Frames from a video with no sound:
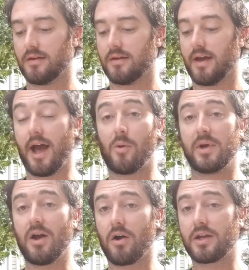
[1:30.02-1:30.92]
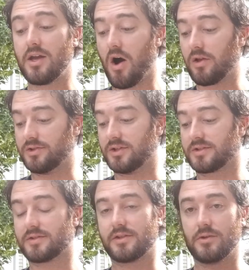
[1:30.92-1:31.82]
How many
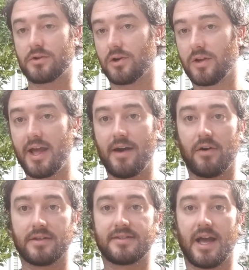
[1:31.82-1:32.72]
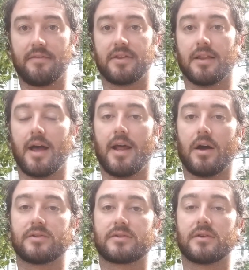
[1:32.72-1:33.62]
archaeologists do you currently have on staff at the
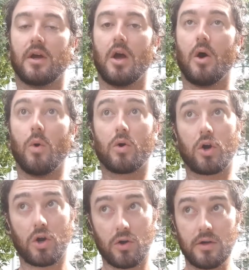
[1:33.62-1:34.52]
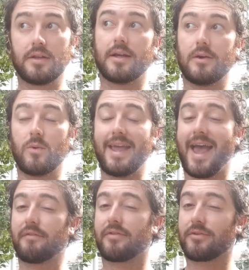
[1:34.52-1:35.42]
Lighthouse? Well, currently we
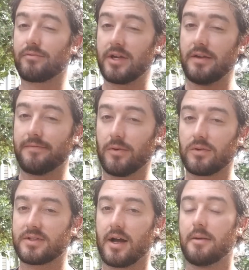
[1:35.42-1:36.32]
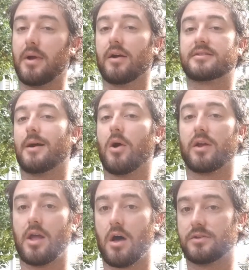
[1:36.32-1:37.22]
have 3 full-time maritime
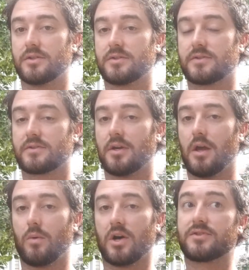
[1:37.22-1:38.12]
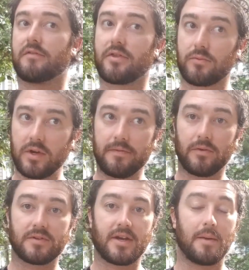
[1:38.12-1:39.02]
archaeologists. We also have 3
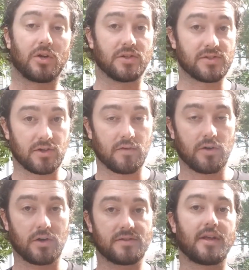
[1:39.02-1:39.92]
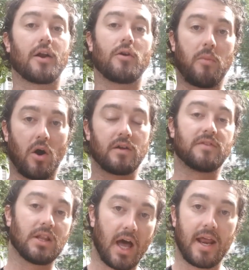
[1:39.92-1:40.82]
full-time conservators that are a part of
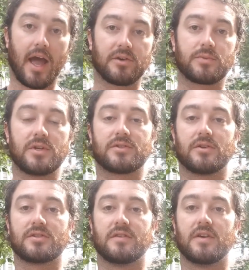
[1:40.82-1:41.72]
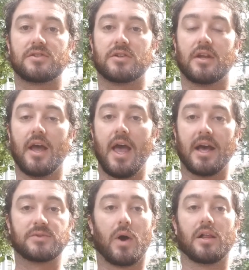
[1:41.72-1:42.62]
the Lighthouse Research Division,
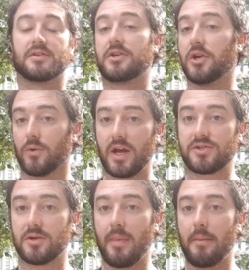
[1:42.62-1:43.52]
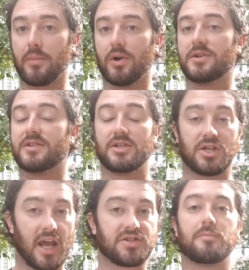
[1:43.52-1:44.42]
as well as curation members,
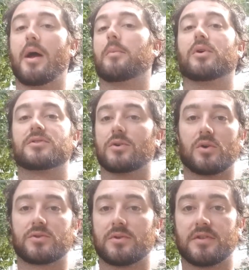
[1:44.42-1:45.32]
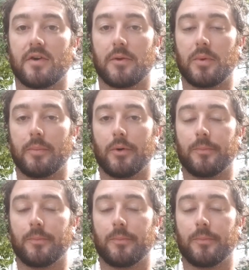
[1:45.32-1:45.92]
education members, and all sorts of other people.